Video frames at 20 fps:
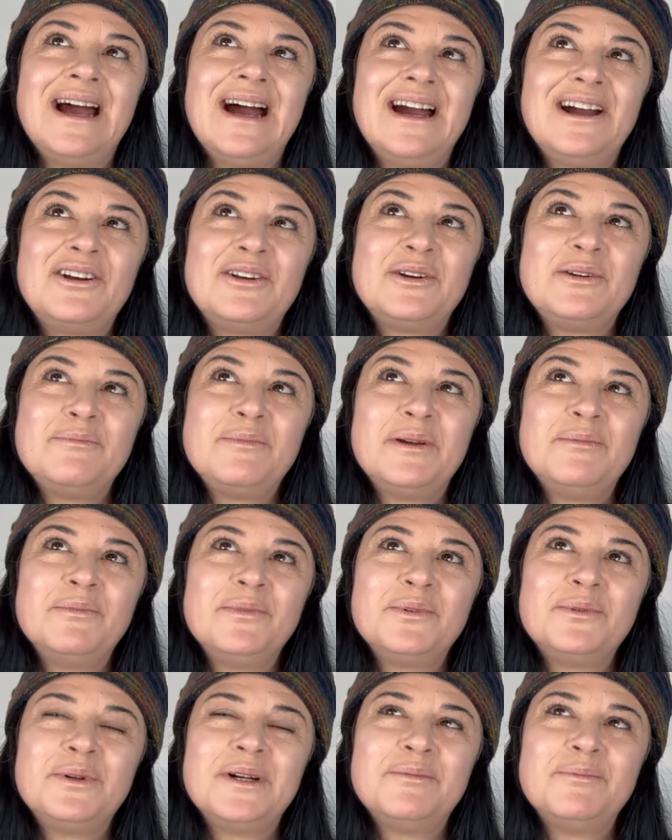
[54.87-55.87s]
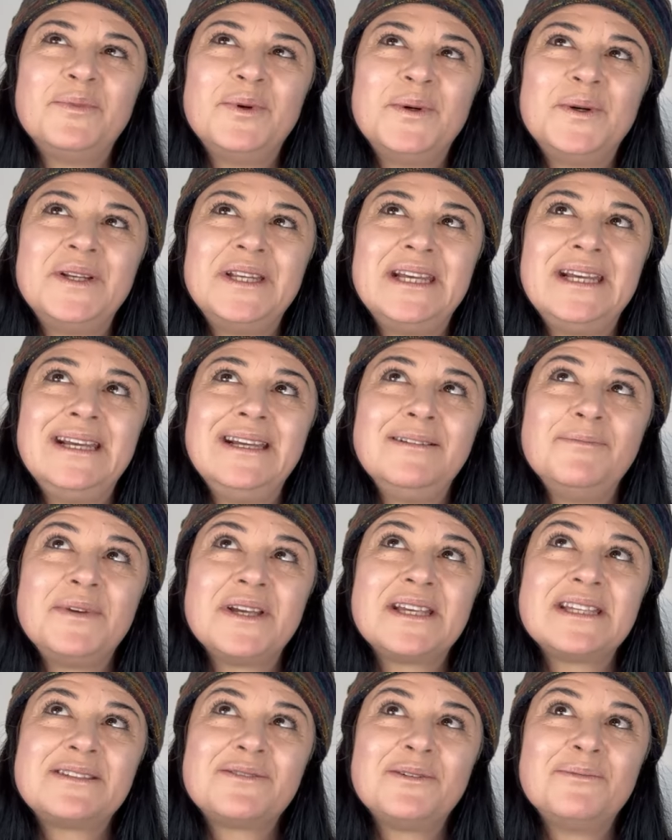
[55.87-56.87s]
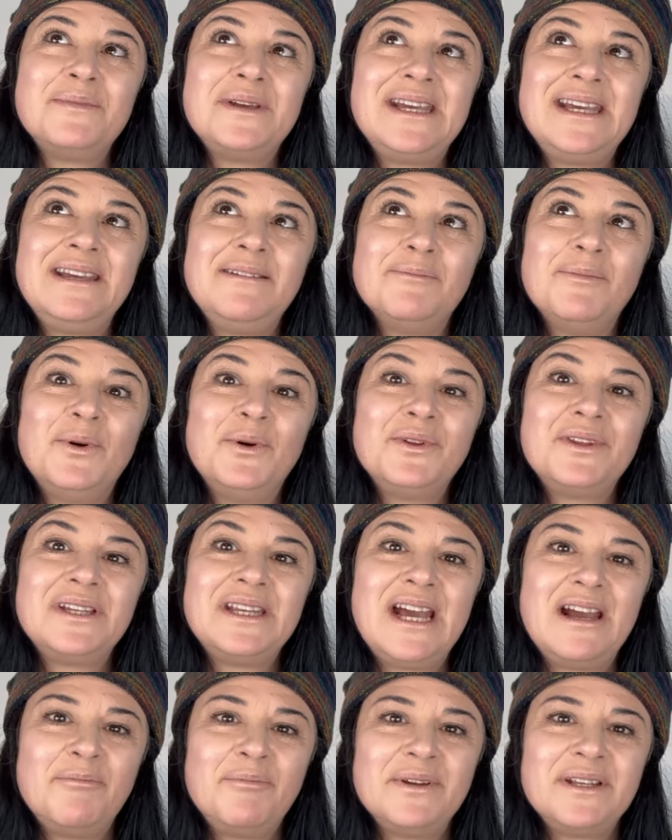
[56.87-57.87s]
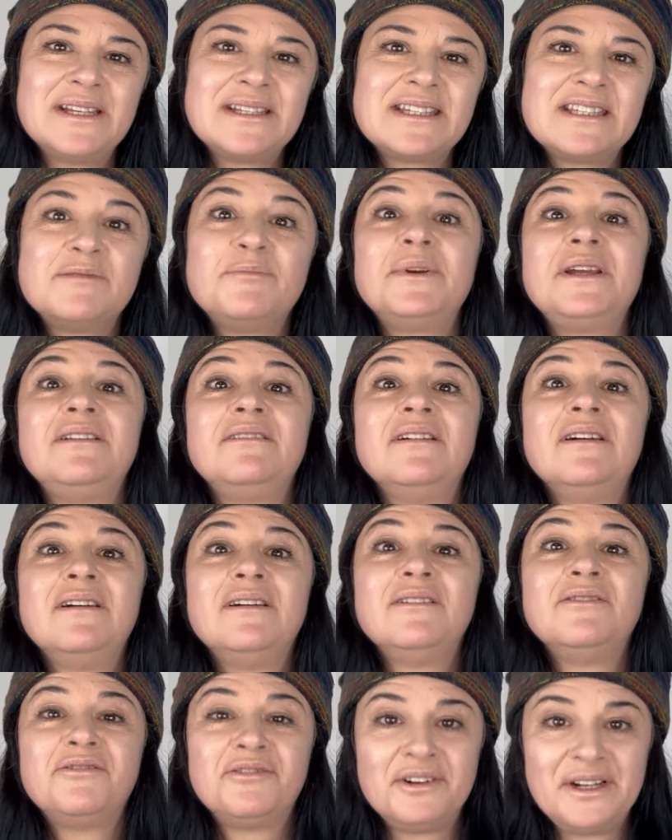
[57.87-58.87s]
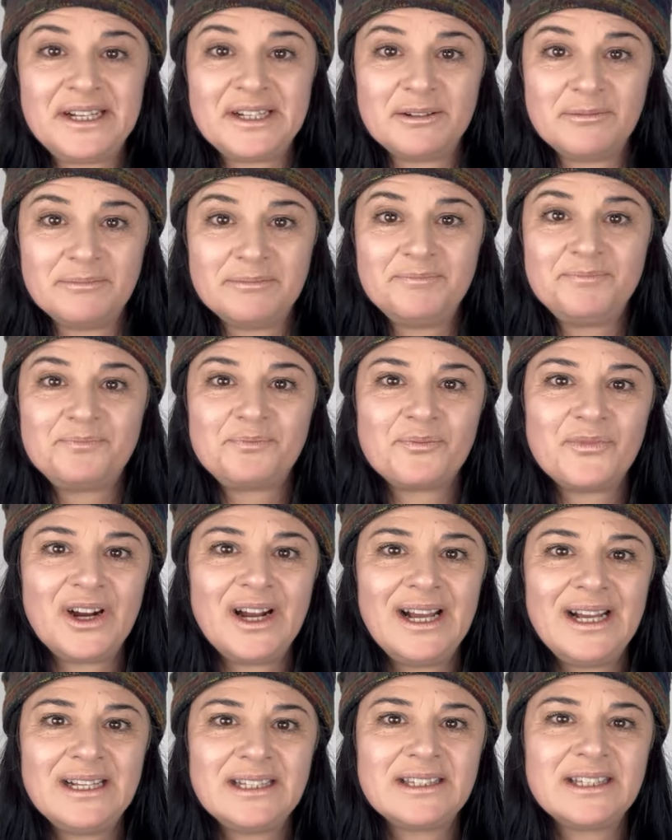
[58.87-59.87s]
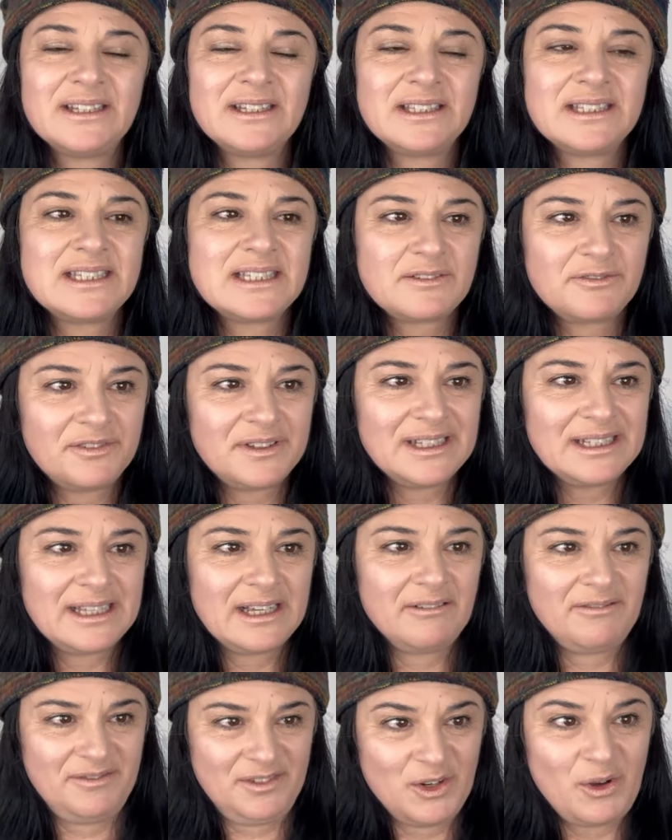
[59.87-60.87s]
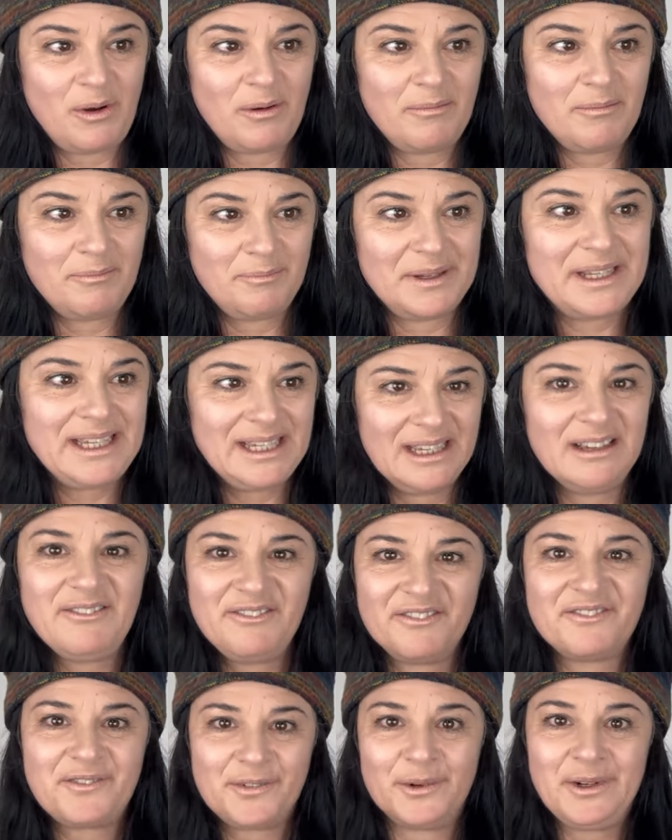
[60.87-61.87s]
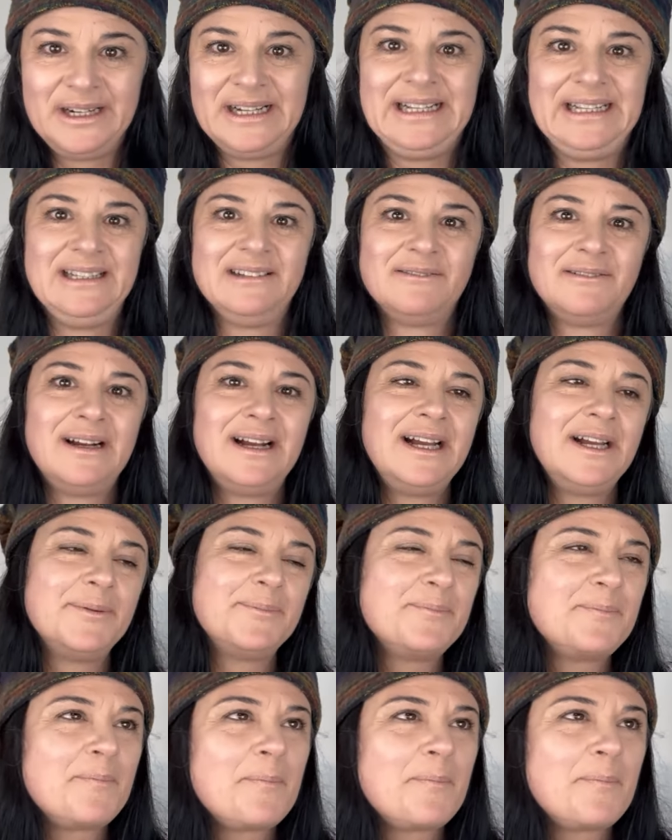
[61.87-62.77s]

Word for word: I remember one morning, because for me, more than happiness has been freedom, right? The, this feeling of not being free, right?